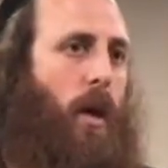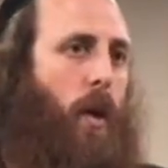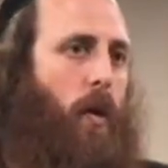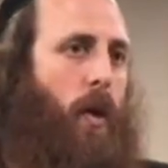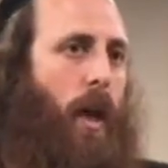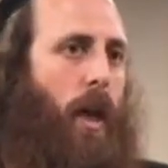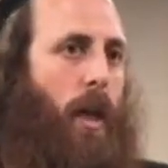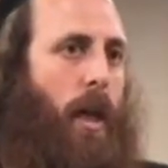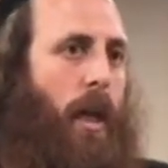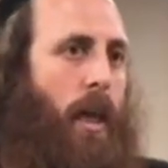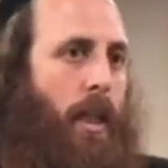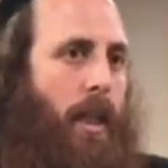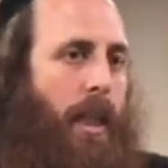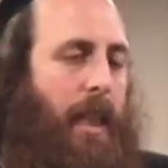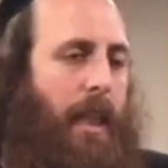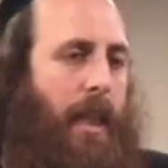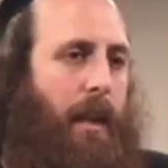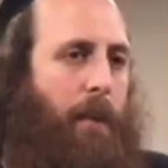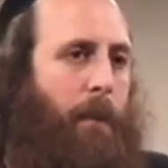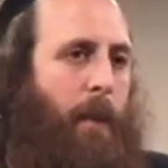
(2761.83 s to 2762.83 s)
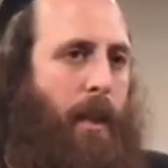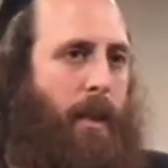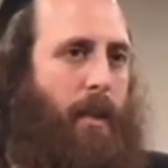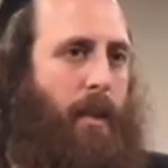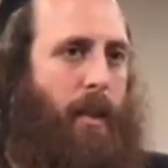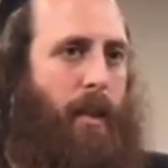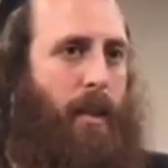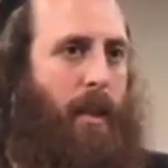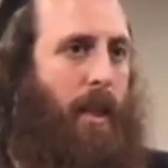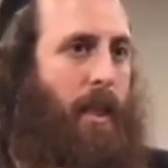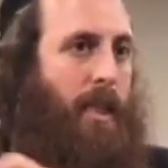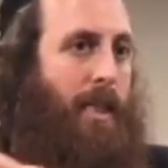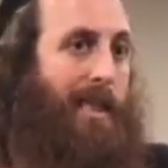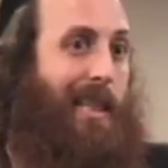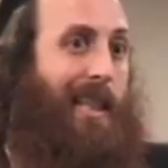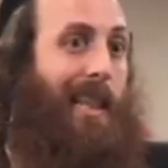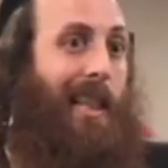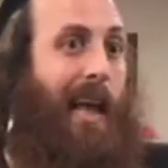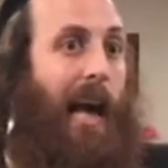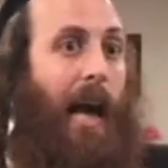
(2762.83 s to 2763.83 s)
Okay, He limited His
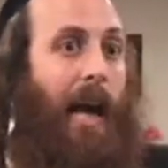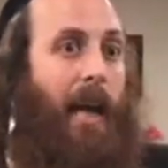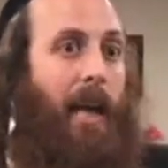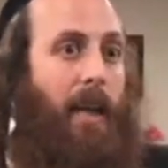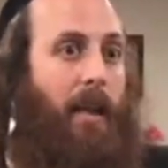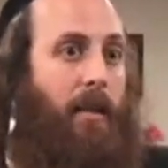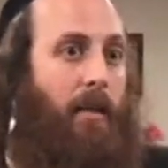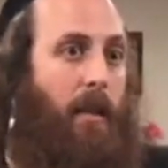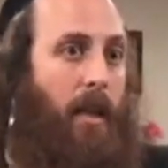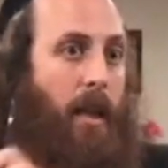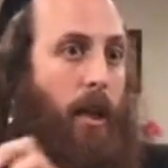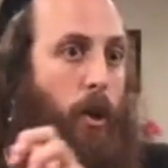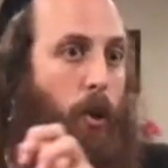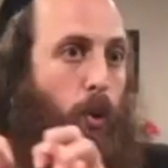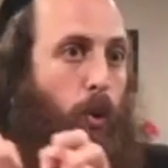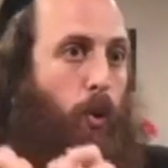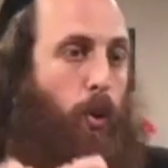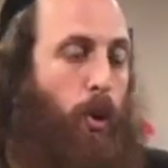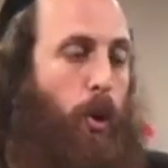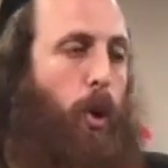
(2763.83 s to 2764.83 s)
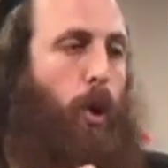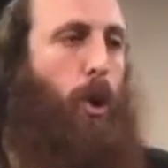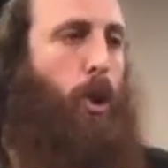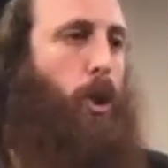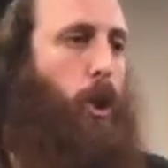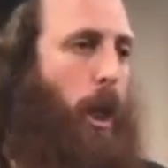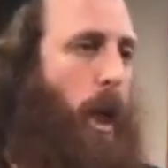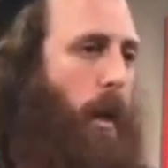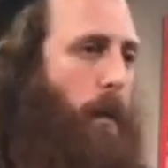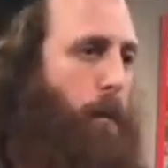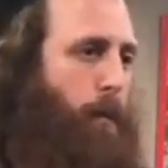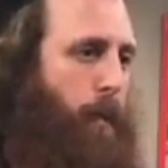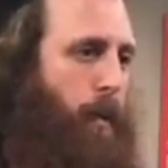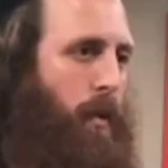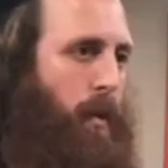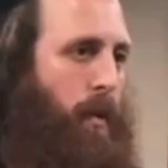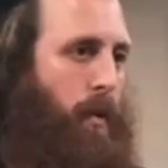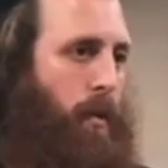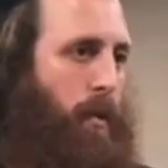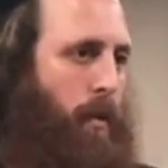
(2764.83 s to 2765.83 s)
light into your shape,
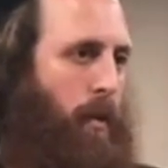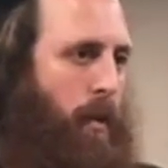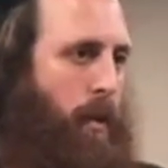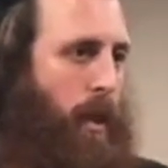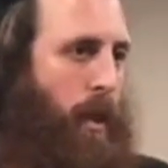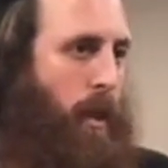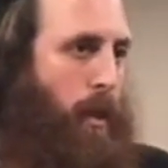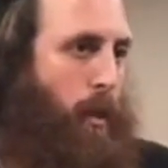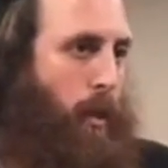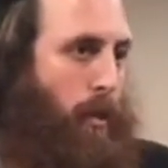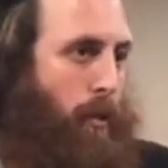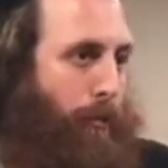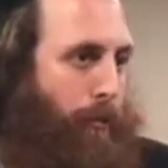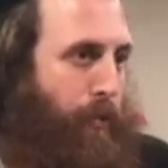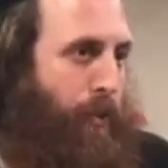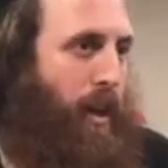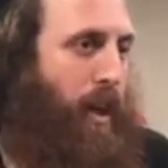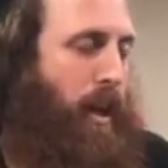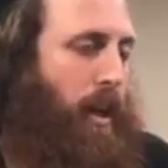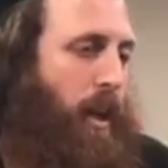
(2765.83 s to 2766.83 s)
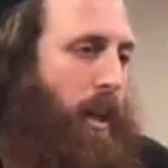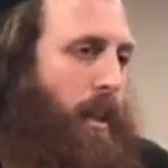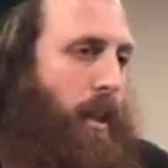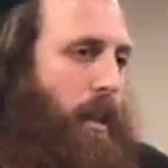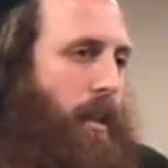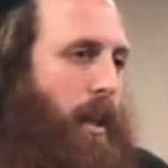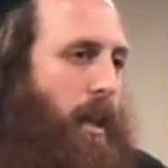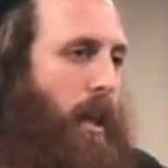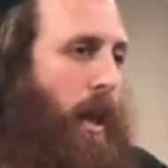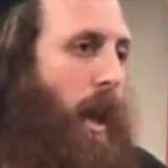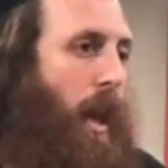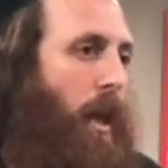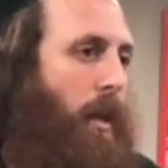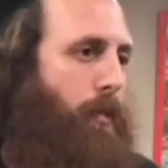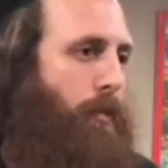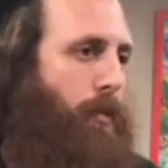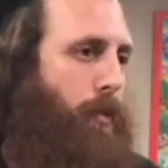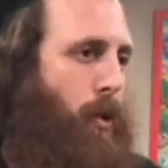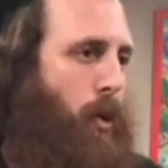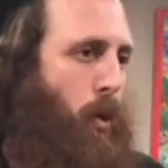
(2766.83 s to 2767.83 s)
into the vehicle that He
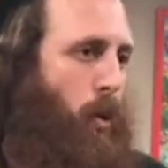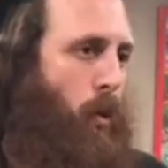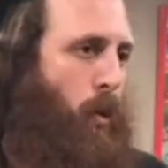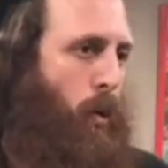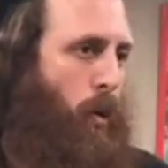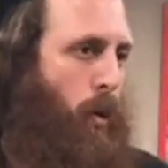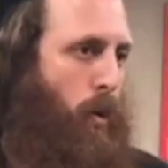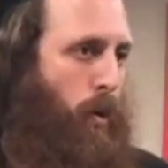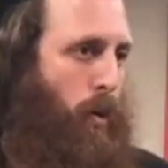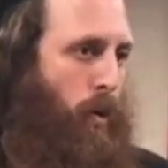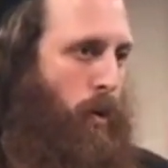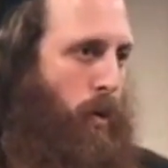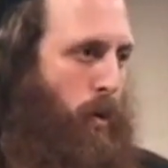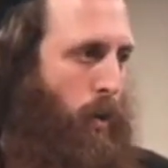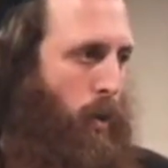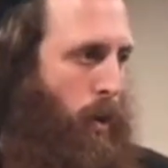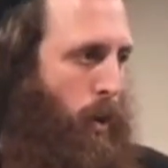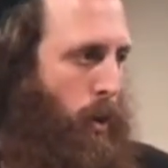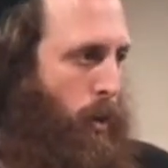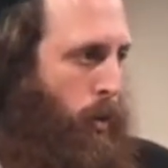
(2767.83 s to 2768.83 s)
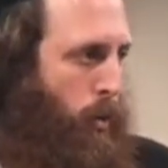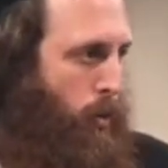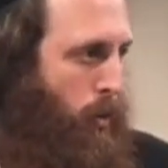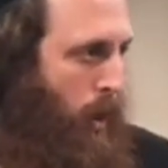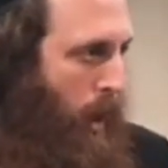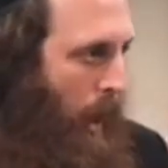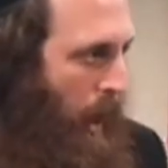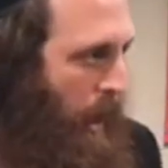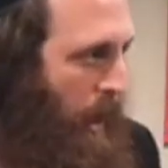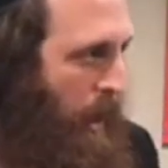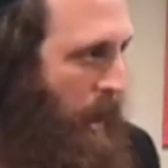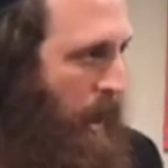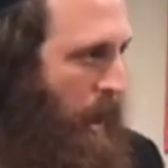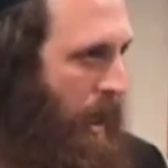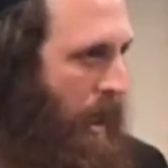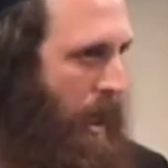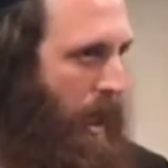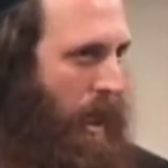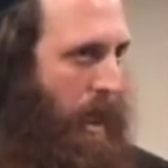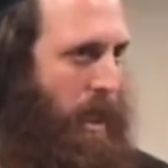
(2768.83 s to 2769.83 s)
gave you to take
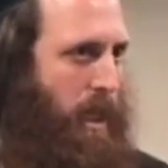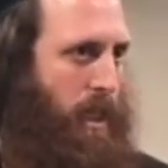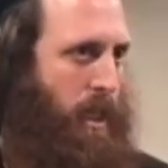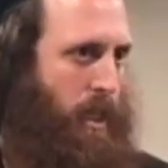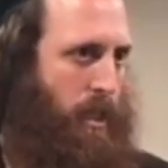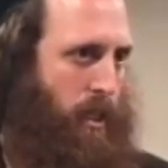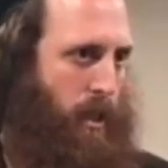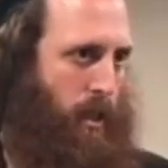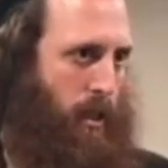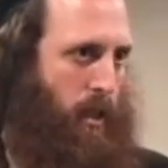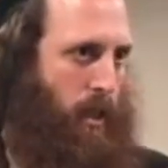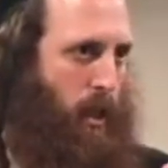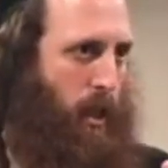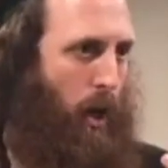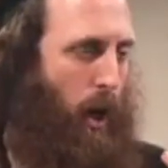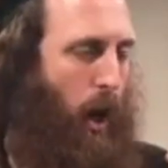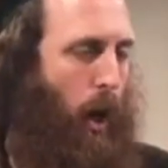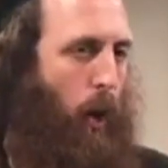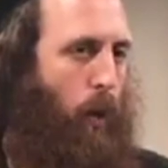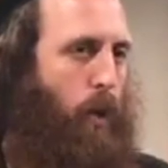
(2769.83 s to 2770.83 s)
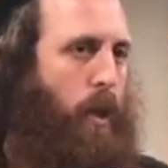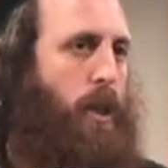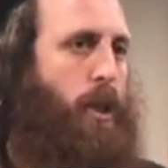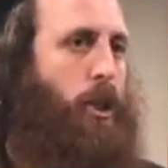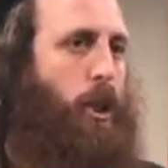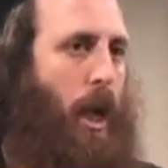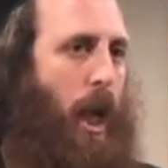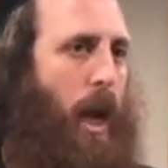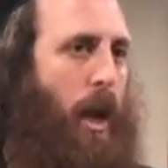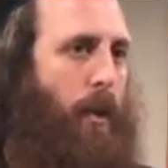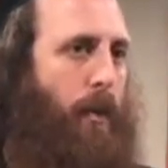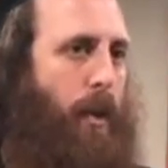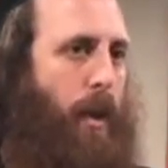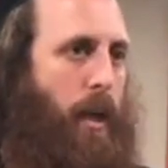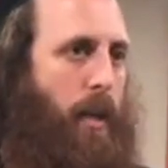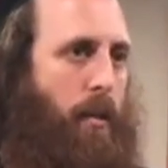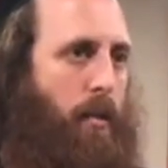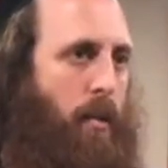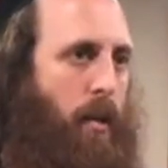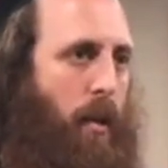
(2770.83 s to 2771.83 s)
His holy
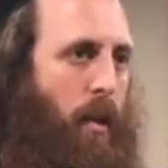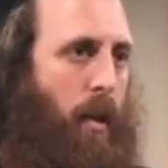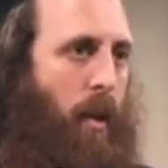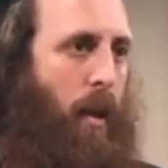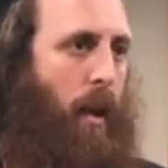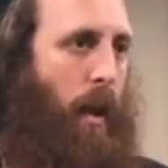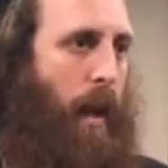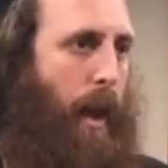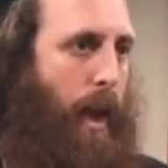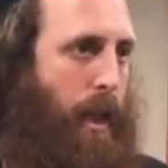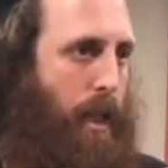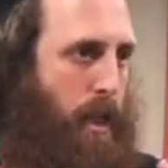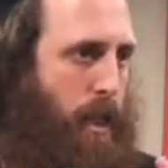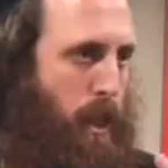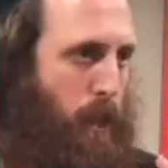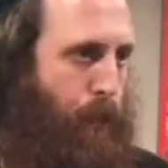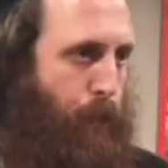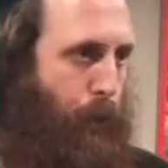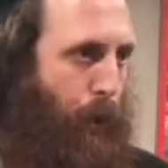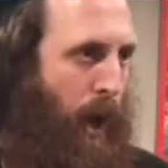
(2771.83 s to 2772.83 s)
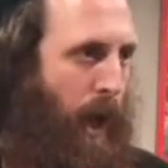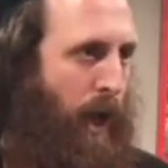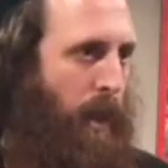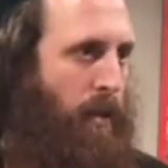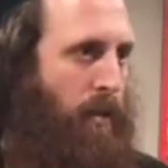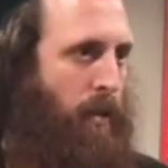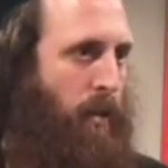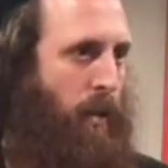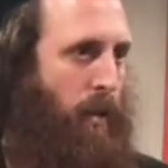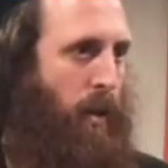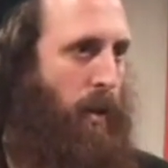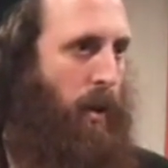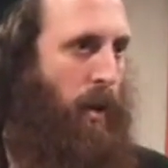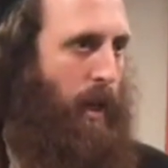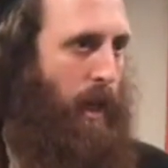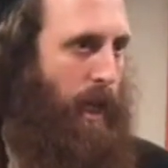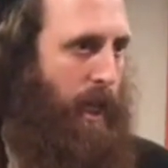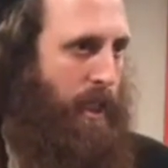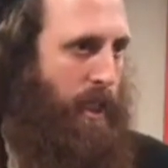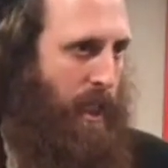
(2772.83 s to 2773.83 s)
chariot and spread
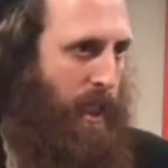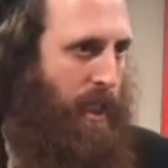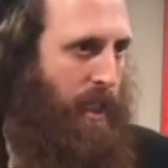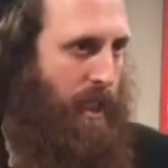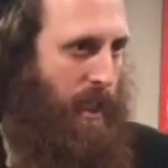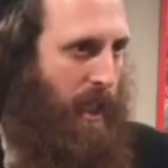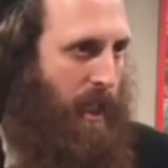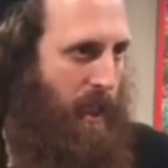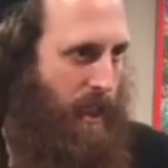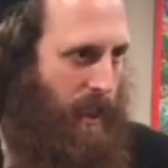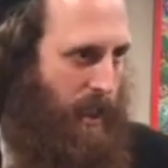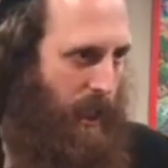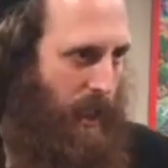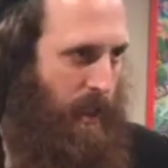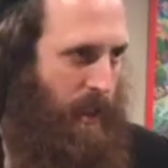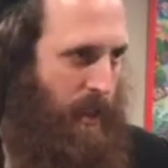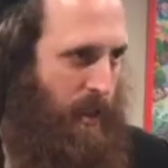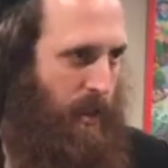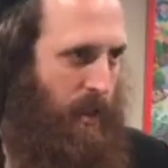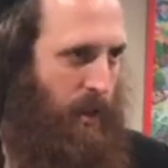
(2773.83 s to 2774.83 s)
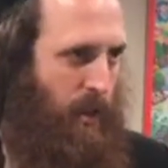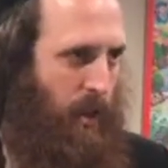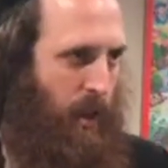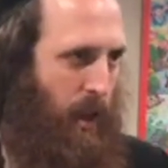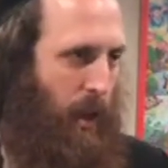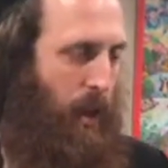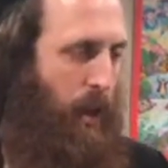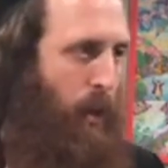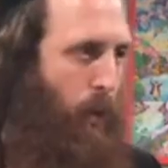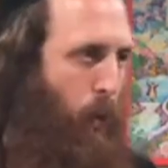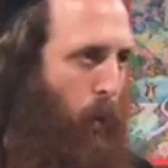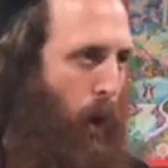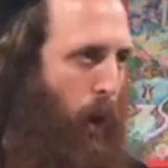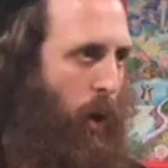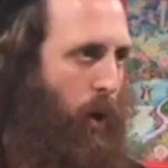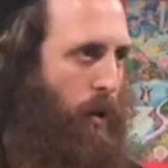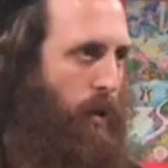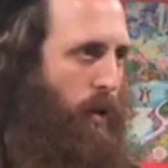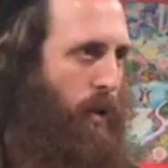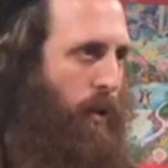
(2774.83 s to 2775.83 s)
His existence in the
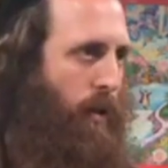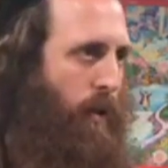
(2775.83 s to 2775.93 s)
world.